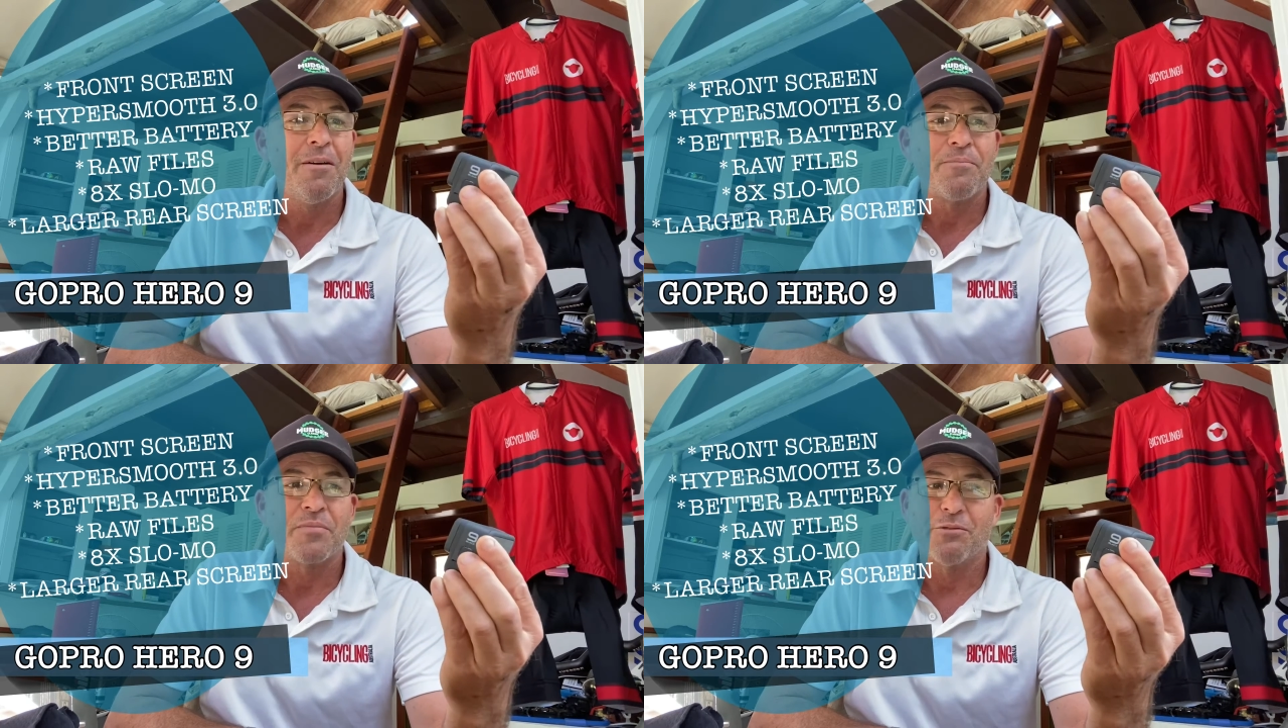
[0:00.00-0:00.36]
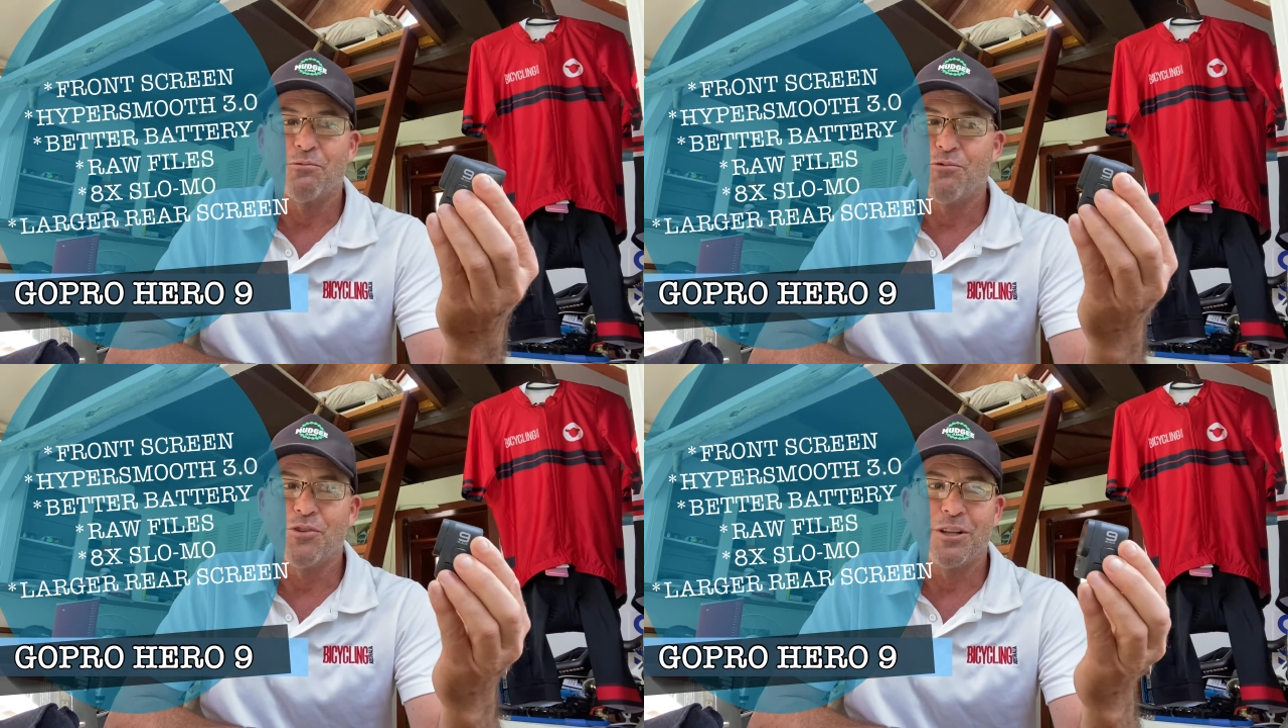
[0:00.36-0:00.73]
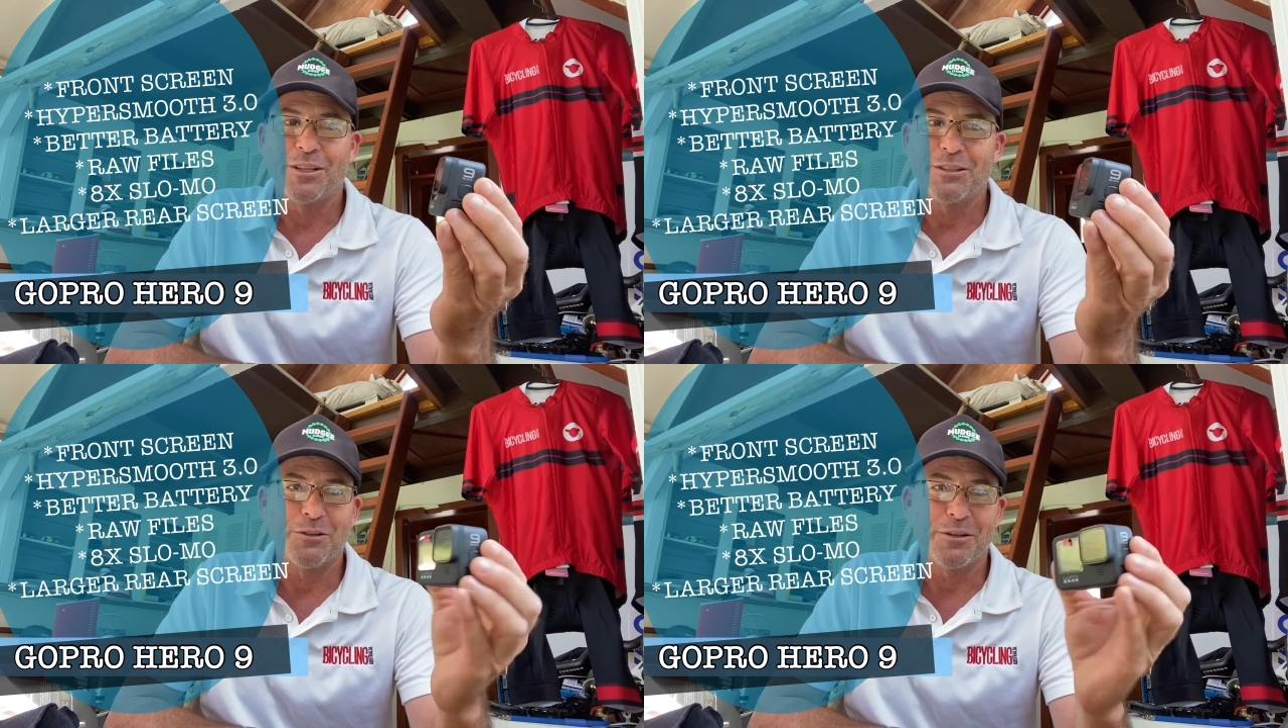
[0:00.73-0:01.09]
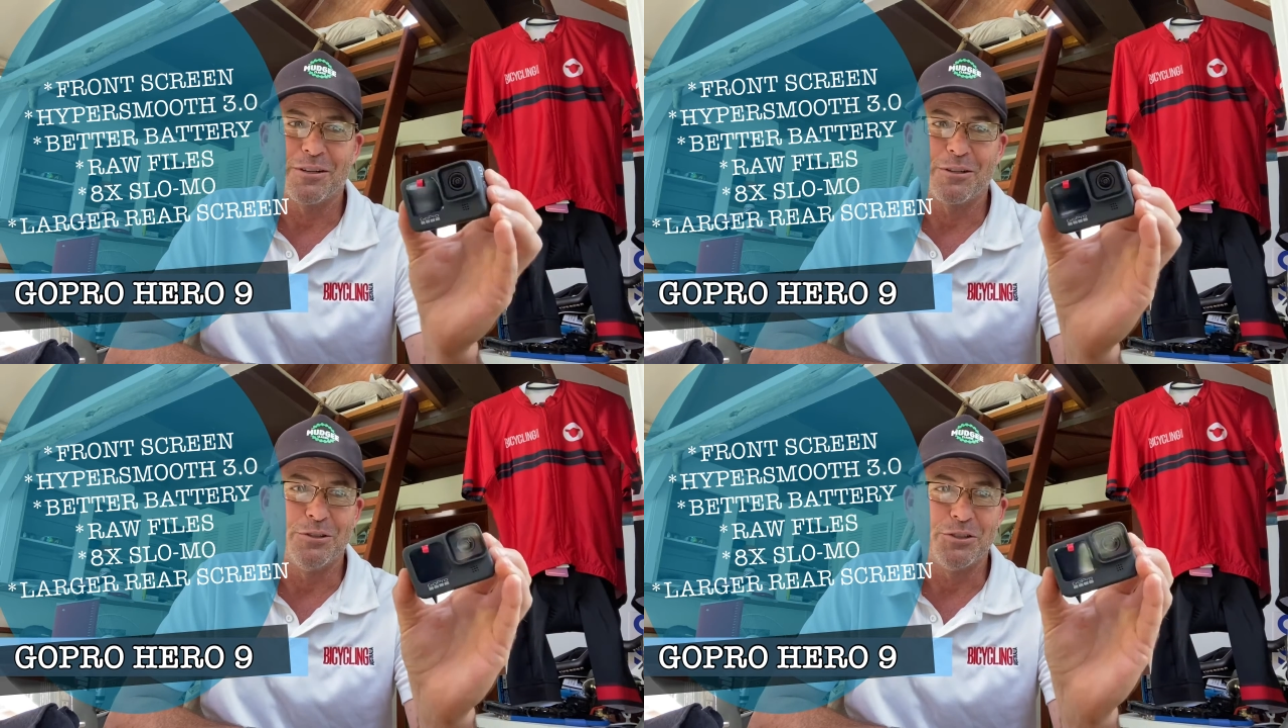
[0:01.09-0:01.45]
Really good
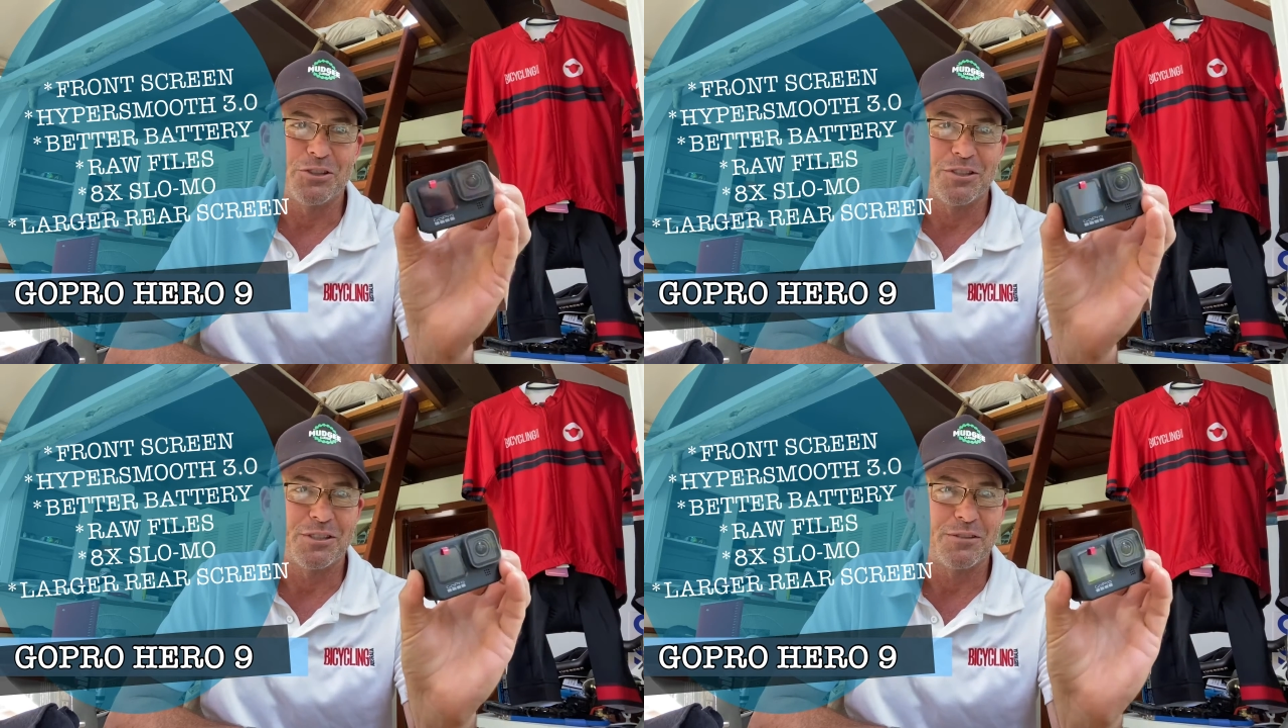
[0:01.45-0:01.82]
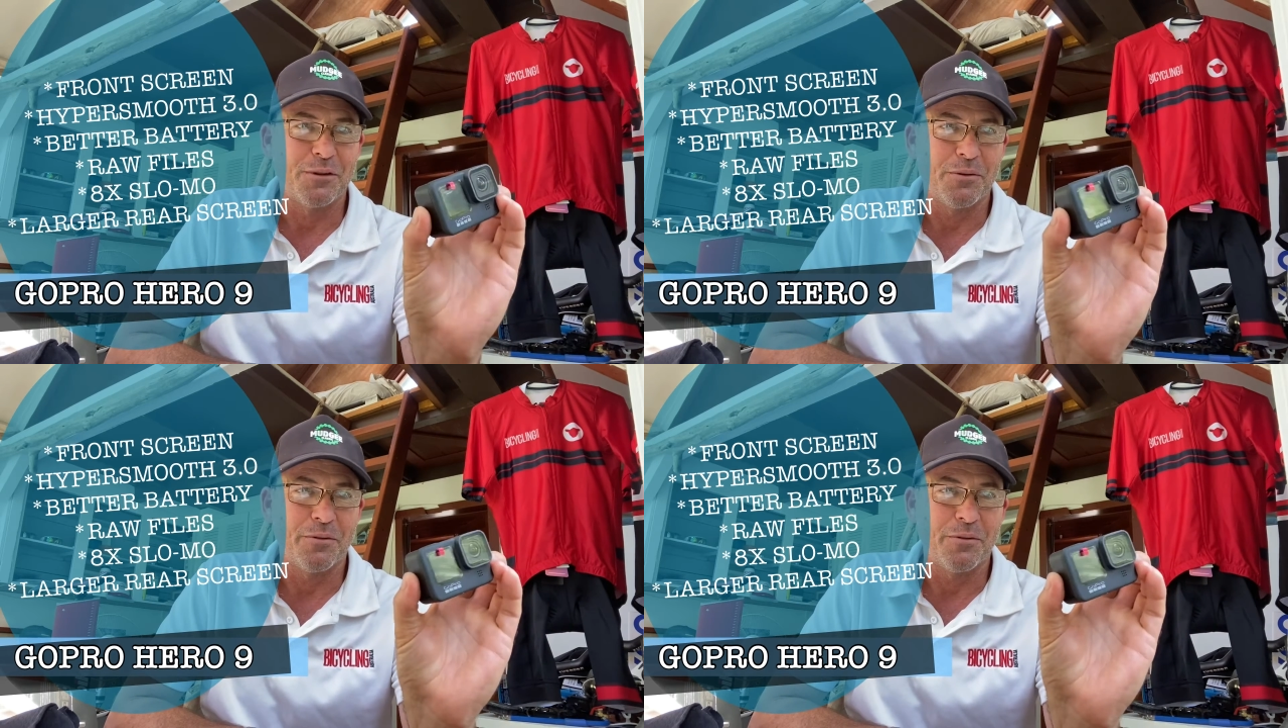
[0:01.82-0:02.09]
inclusions for,